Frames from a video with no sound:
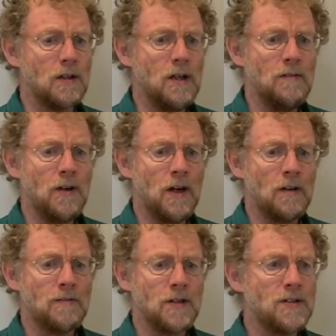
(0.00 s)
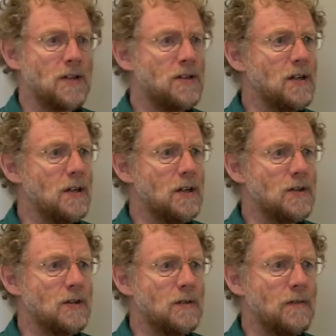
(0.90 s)
even after 60
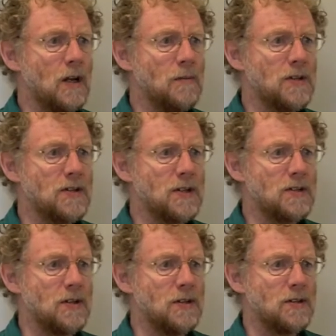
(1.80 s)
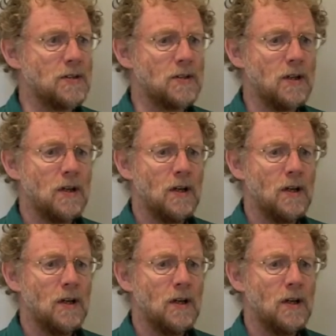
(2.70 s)
years of development assistance.